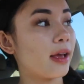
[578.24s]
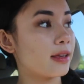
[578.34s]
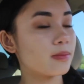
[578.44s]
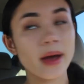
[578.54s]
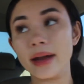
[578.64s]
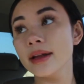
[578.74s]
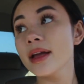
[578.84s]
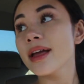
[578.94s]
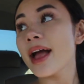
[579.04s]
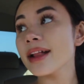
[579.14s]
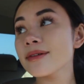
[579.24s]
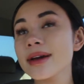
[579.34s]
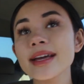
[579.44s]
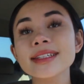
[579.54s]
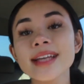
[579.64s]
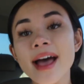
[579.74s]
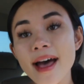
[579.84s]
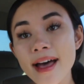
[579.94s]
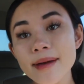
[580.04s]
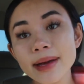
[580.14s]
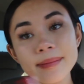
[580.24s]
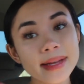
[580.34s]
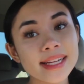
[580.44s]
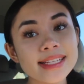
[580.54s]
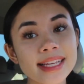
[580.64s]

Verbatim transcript: Okay, it's bad. Anyways, I made it